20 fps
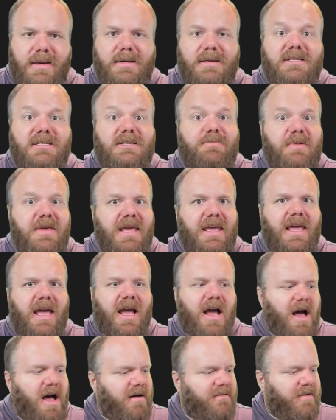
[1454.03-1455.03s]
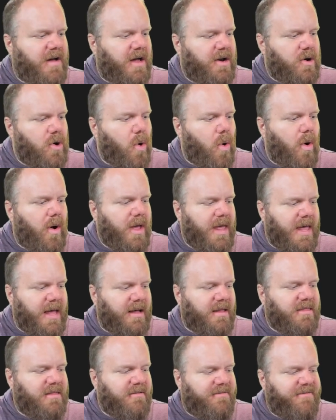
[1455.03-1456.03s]
Speaking of
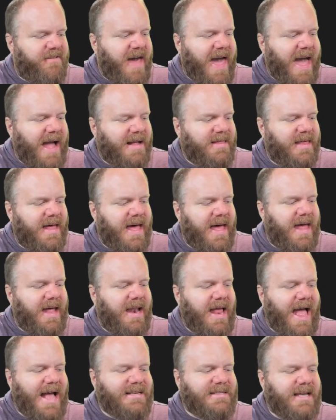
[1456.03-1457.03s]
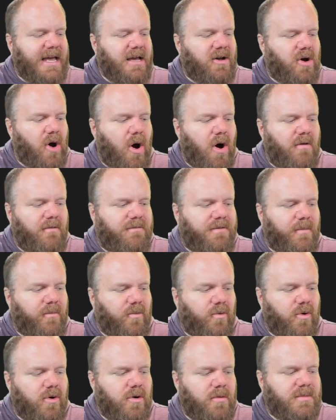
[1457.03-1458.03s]
annoying, the fact that as I go from
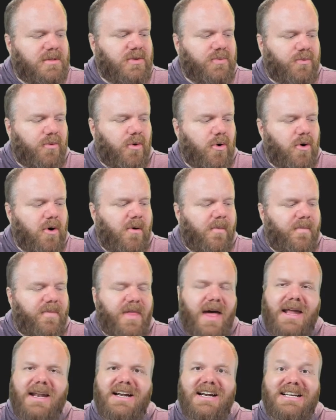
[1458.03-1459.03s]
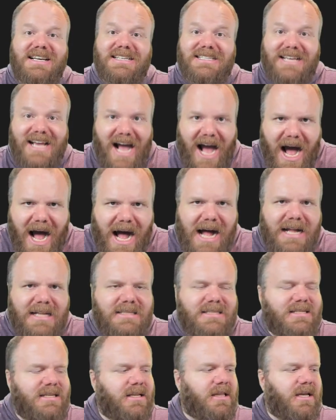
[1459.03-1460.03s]
room to room that it is
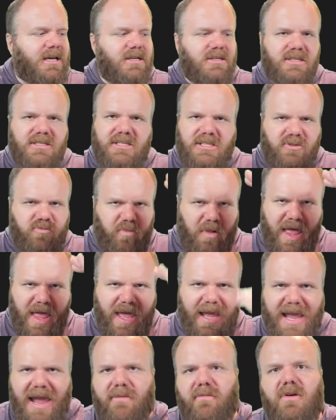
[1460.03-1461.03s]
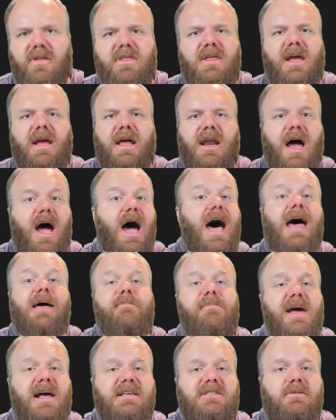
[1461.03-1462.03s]
constantly just displaying everything in a hot
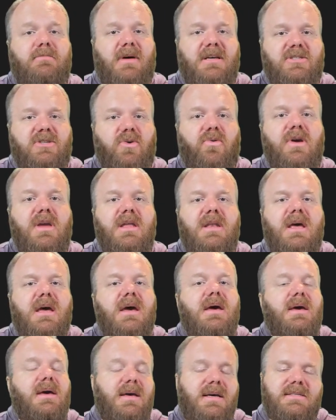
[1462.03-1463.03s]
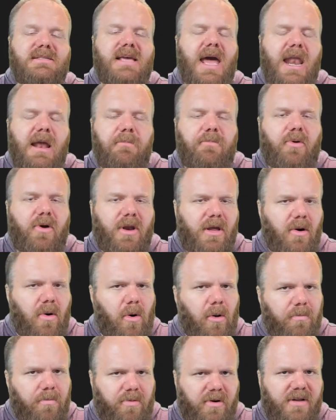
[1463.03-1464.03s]
mess on my screen is getting pretty
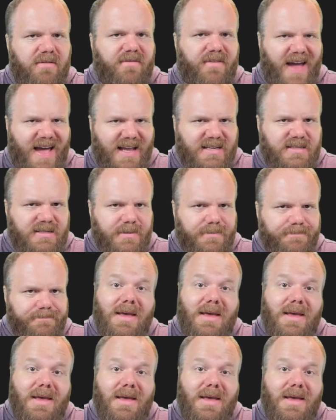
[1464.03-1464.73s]
old pretty fast.